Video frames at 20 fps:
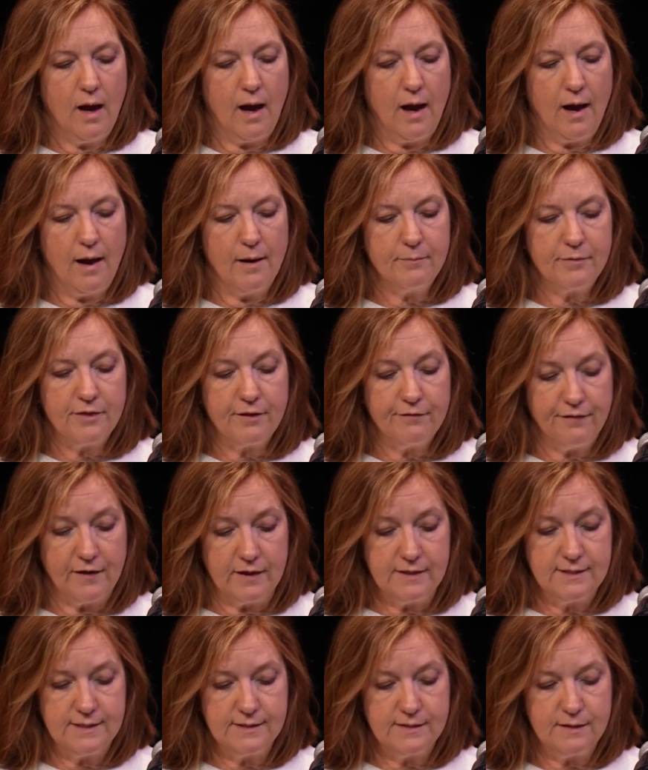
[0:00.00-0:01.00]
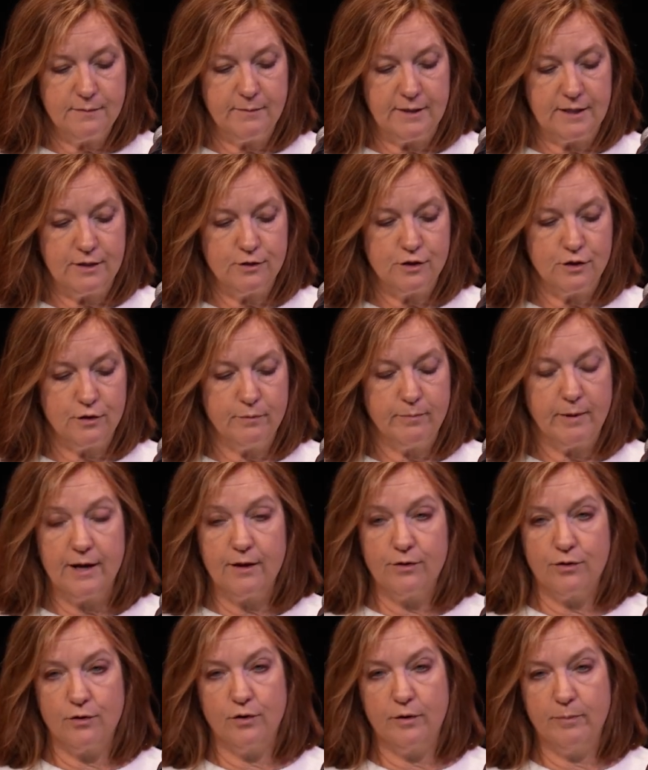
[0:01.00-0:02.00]
The fund is administered by
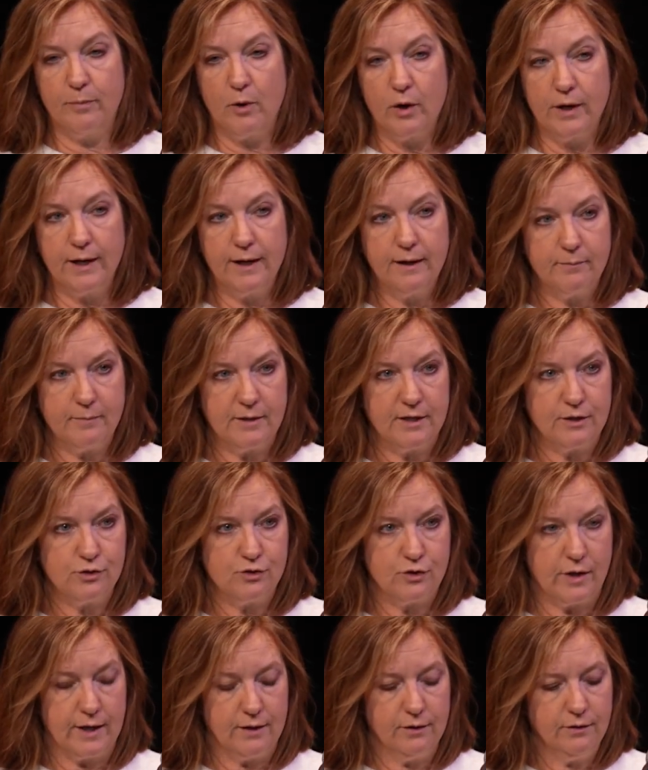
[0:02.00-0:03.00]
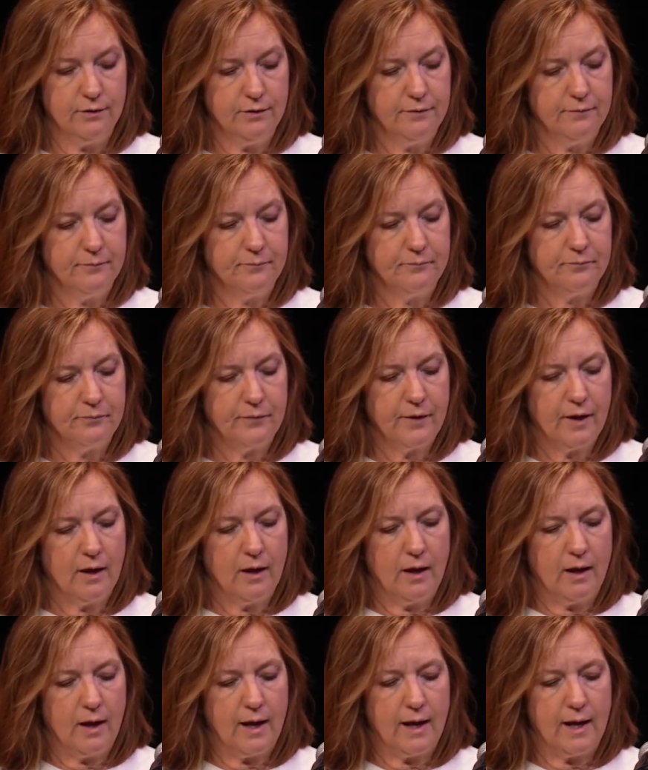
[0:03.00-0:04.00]
a third-party administrator,
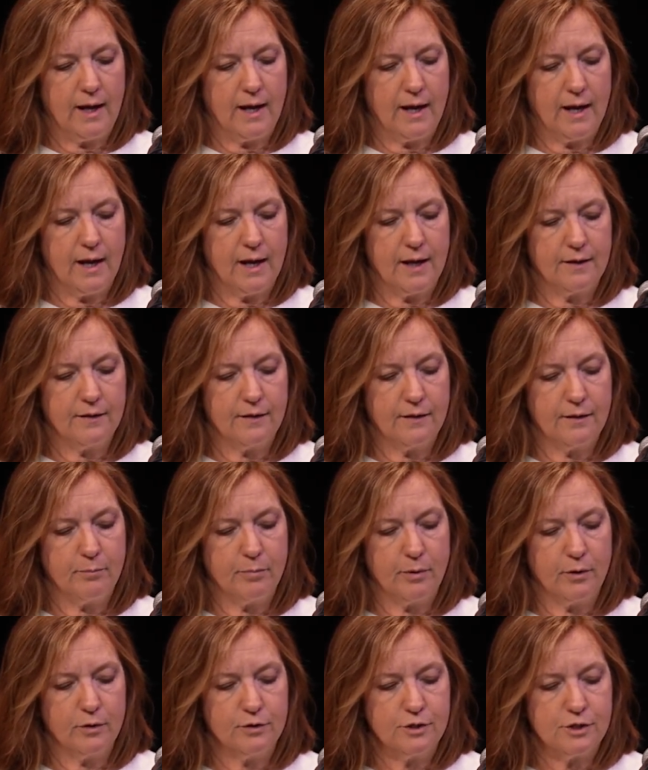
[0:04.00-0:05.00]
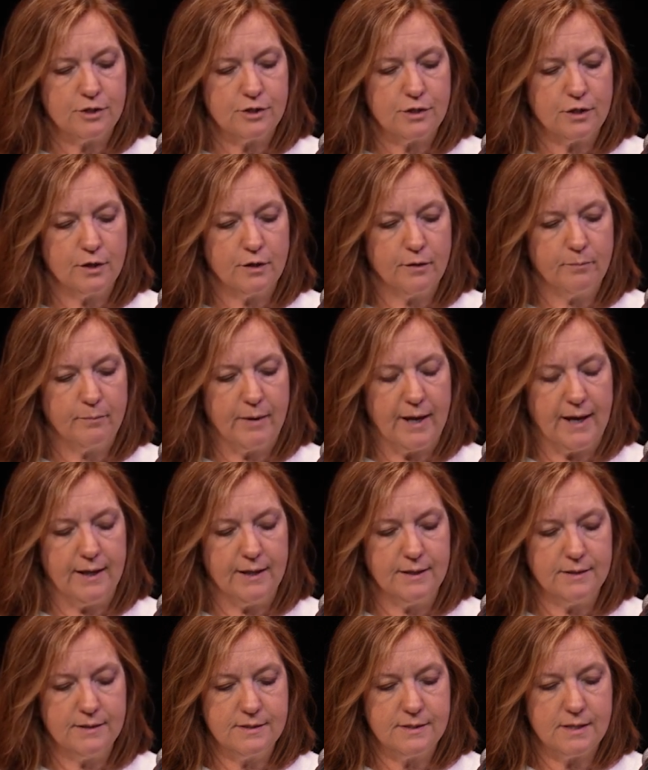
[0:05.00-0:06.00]
and the purchaser
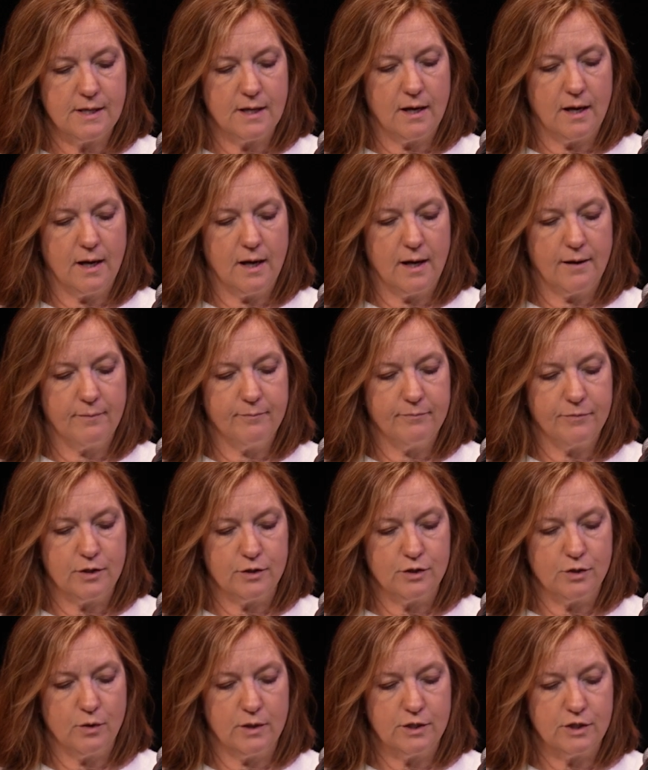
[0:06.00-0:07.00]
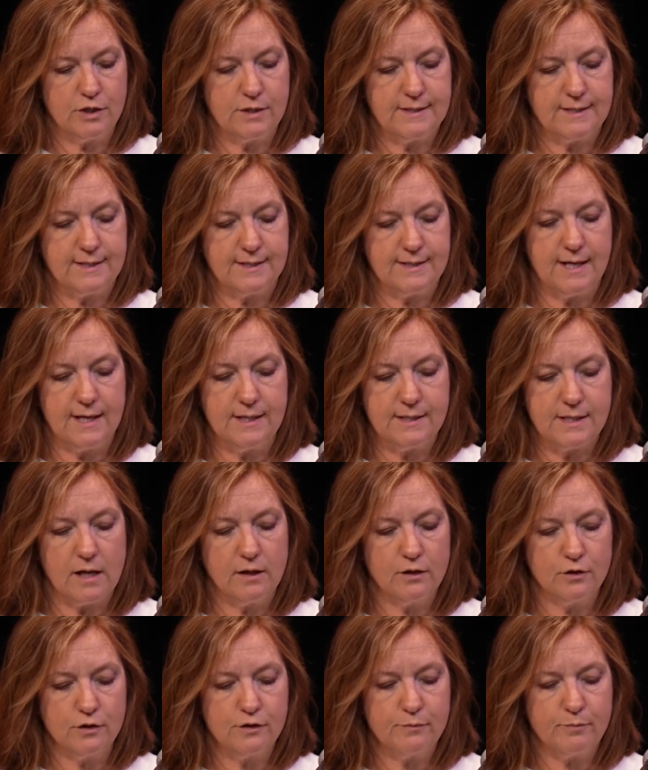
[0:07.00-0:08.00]
pays the
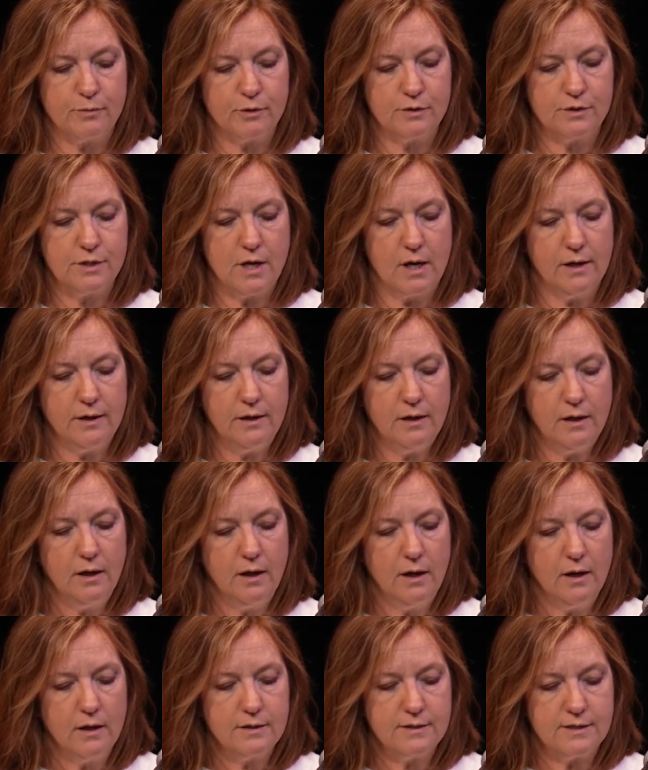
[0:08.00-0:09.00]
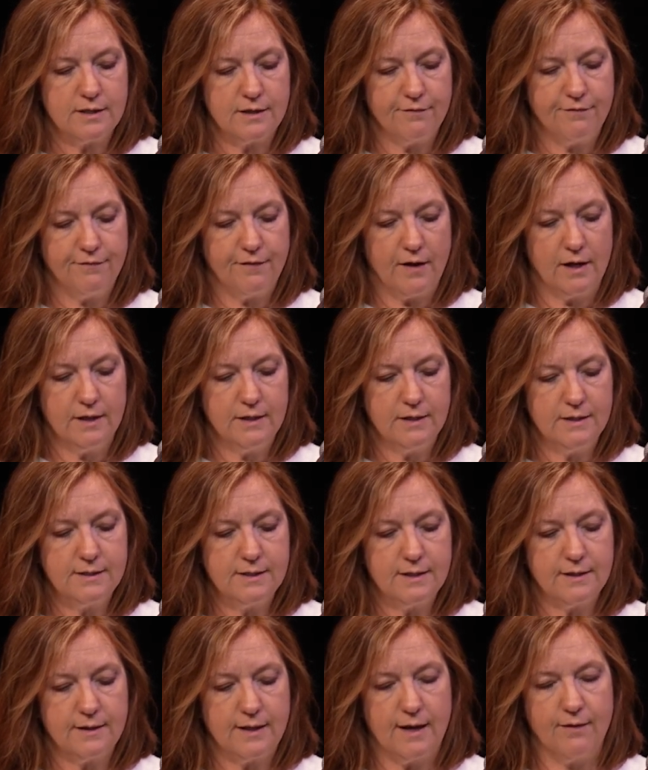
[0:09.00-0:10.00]
$268 per ton to the
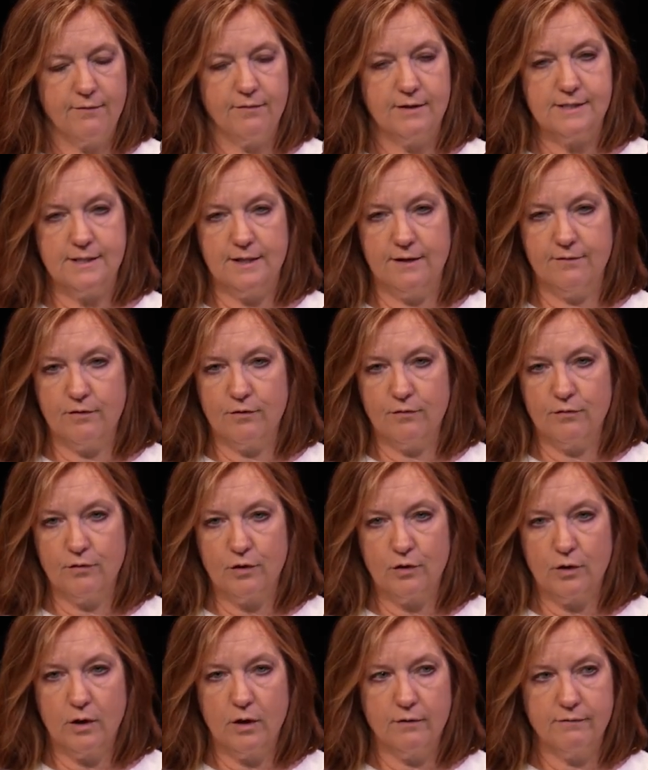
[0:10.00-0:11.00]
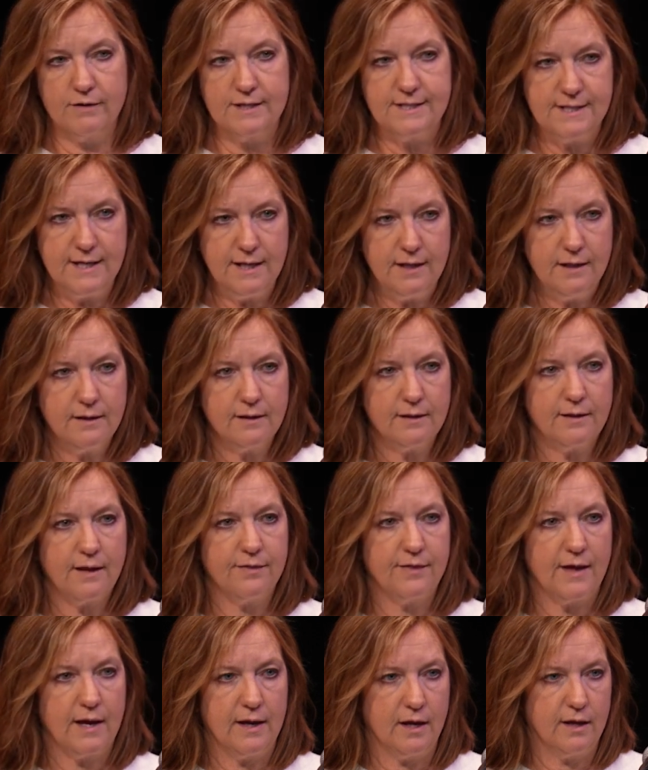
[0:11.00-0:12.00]
fund. They receive a receipt
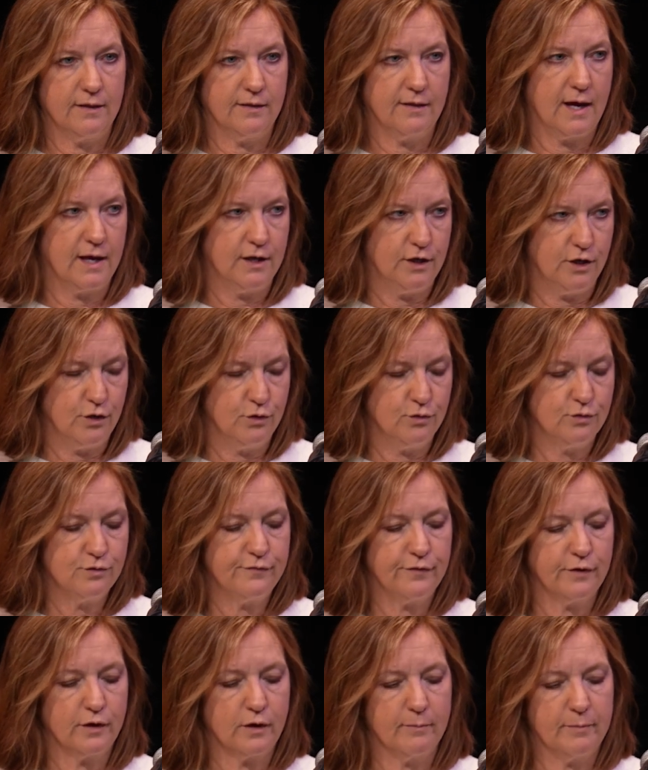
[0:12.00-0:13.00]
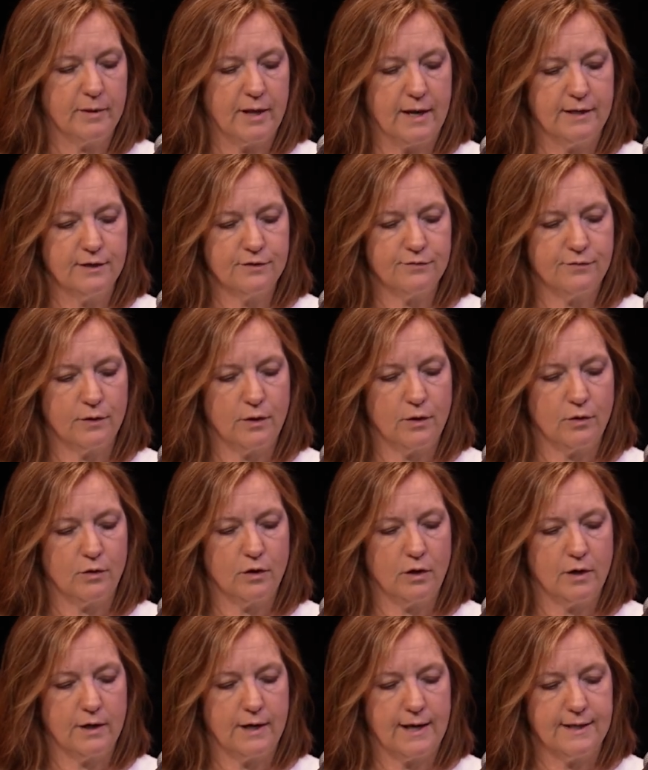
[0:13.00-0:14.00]
that they then use for compliance for
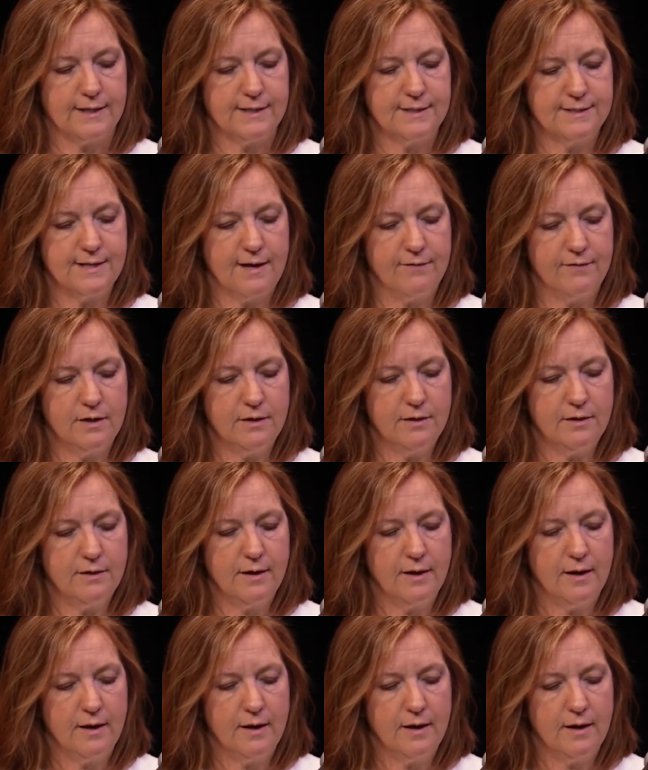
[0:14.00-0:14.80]
Local Law 97.